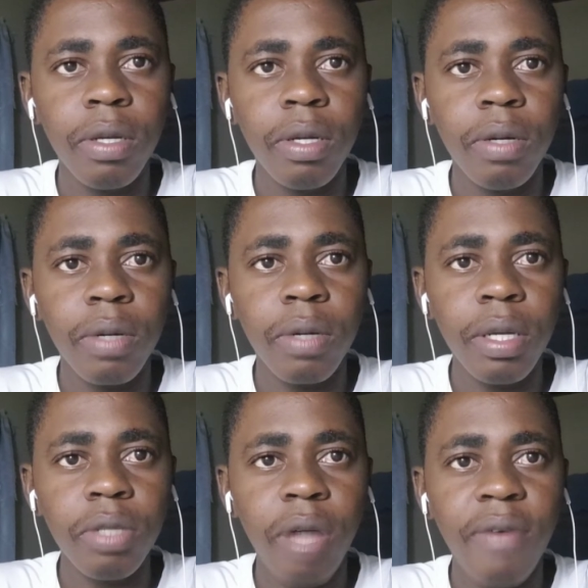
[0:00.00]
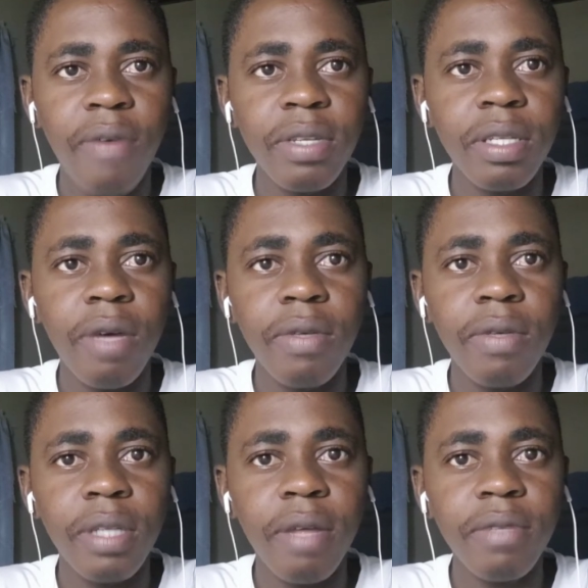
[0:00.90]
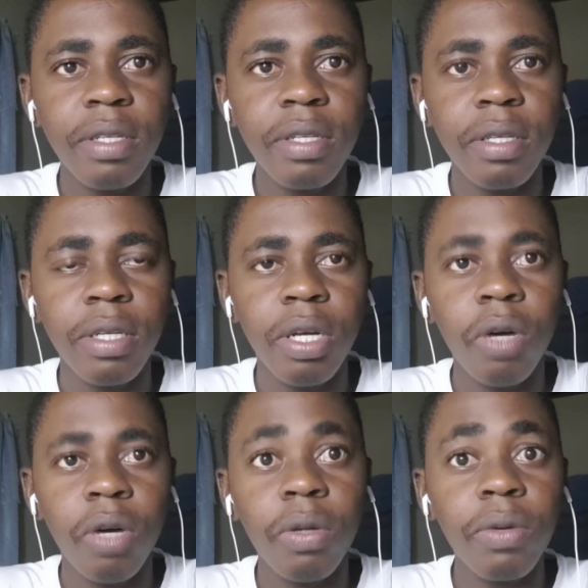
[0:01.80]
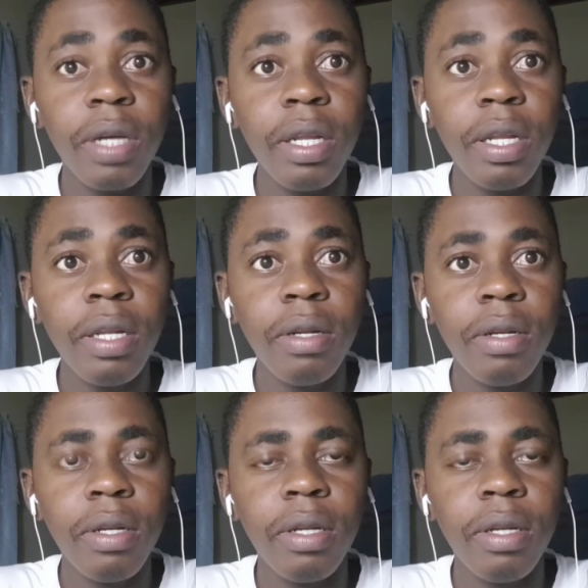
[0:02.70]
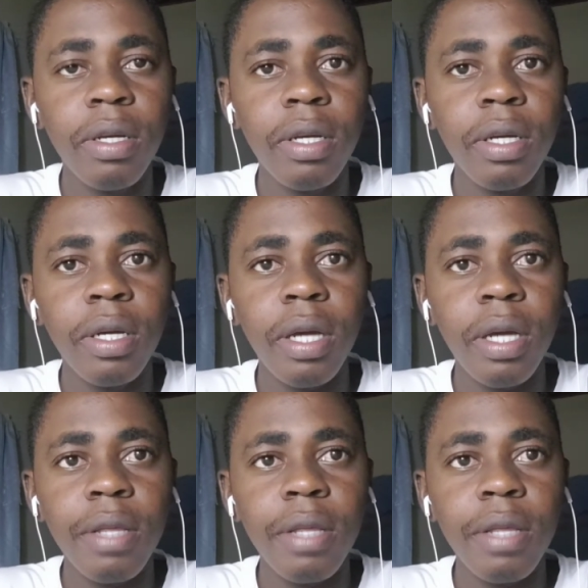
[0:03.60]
Okay, to have a sense of ourselves, we create it, and